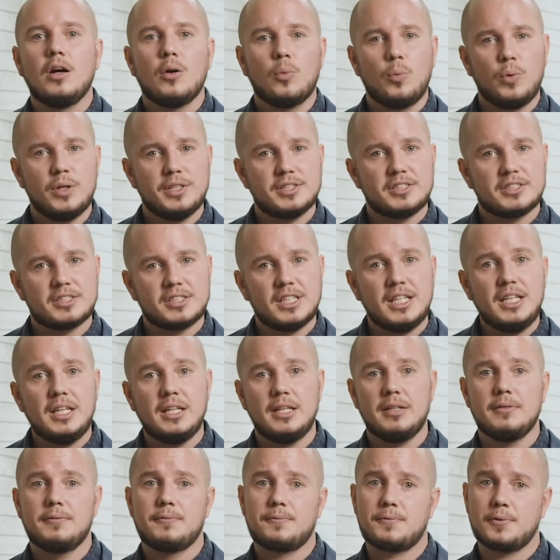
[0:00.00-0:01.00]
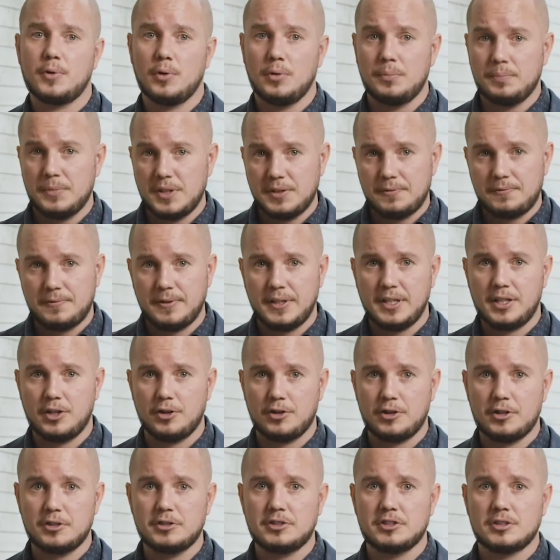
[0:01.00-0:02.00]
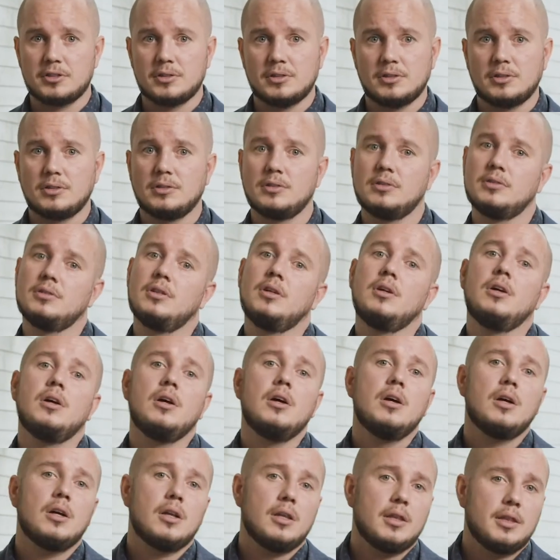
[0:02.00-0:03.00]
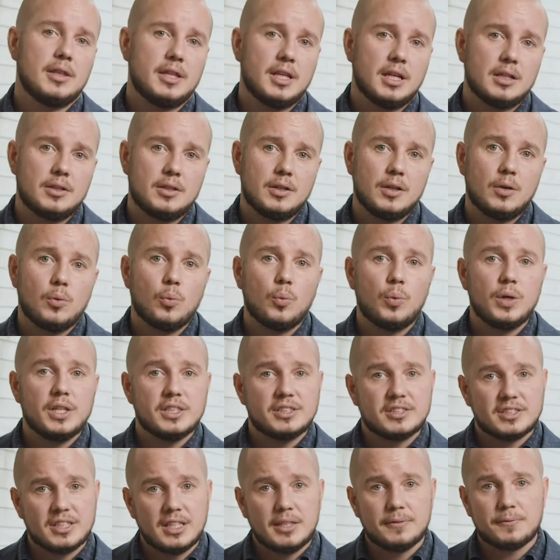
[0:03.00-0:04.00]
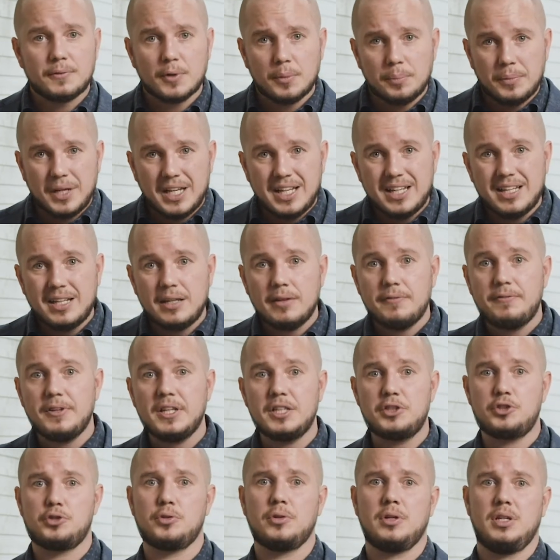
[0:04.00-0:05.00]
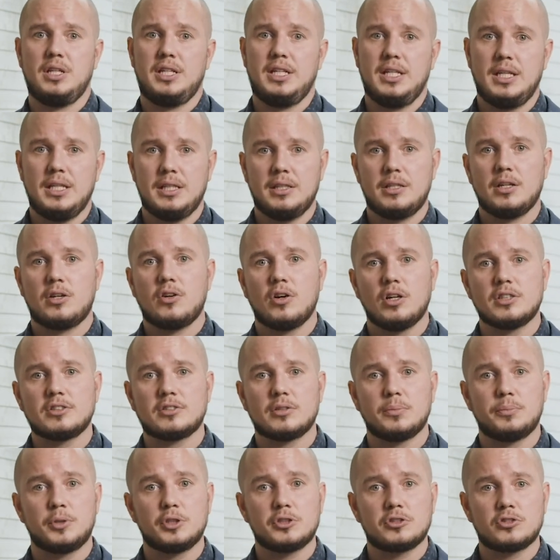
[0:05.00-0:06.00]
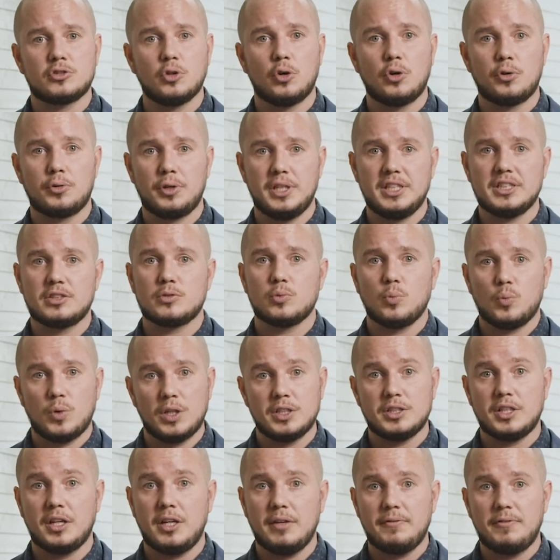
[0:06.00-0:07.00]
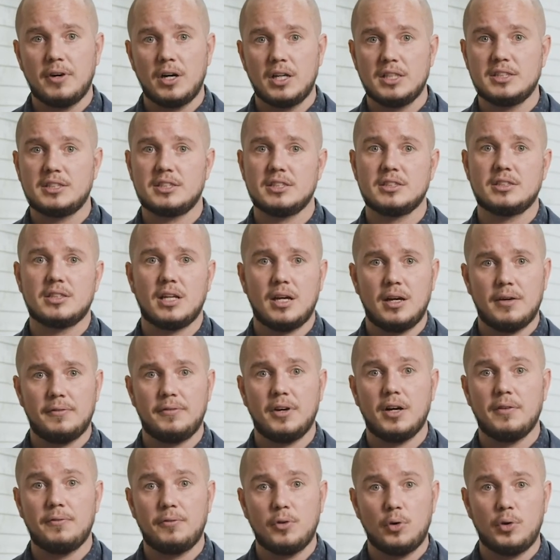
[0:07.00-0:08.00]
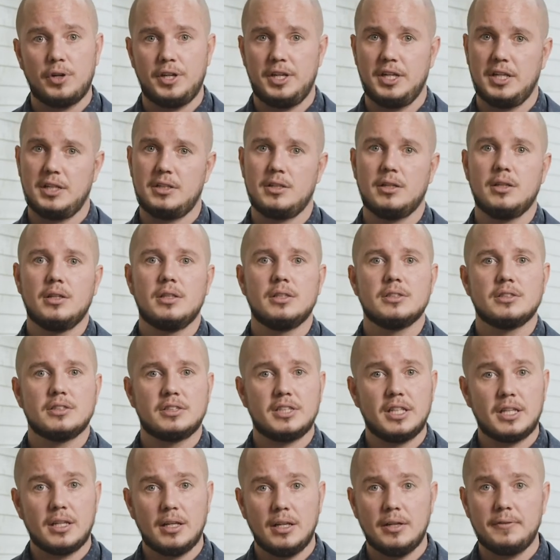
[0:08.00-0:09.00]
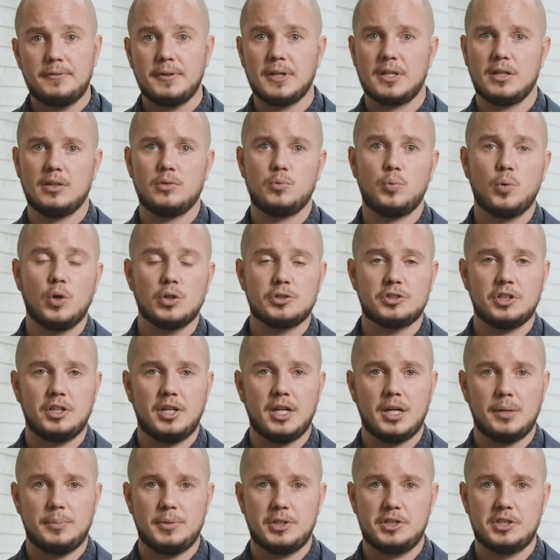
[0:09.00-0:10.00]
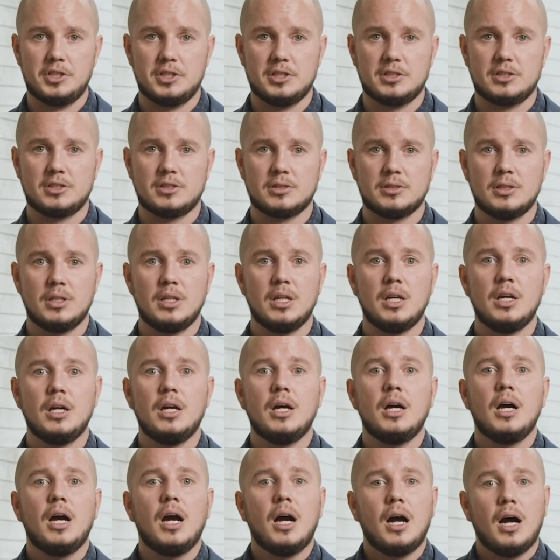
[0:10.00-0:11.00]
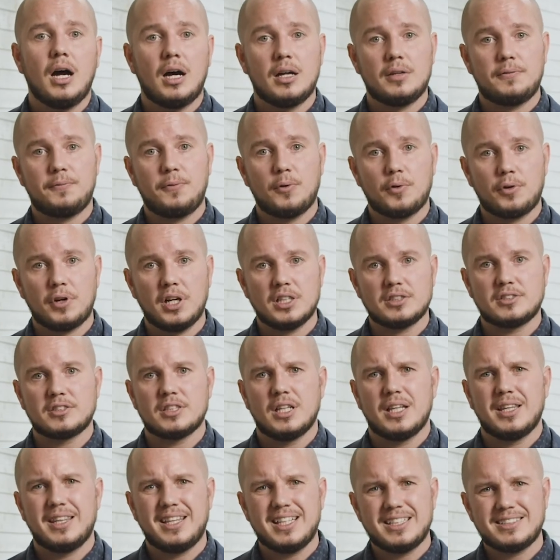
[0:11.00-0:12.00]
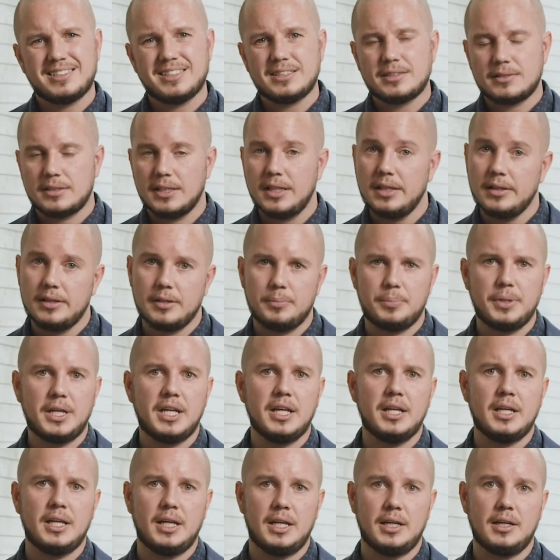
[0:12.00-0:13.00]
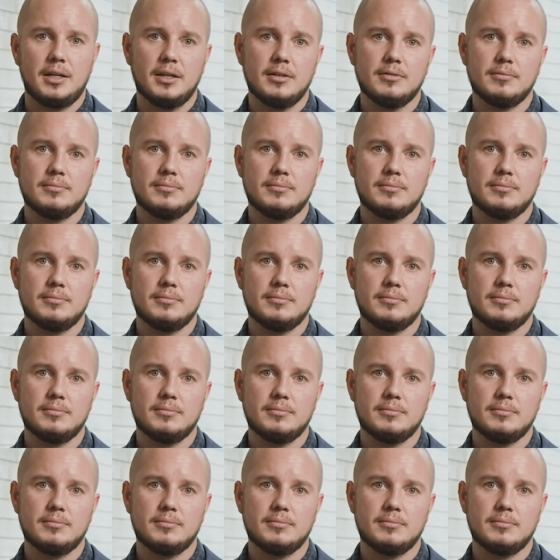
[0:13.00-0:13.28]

We see from the figures that we see from individually in the customer stories where the devices have avoided significant water damages. And for us, this is still the beginning.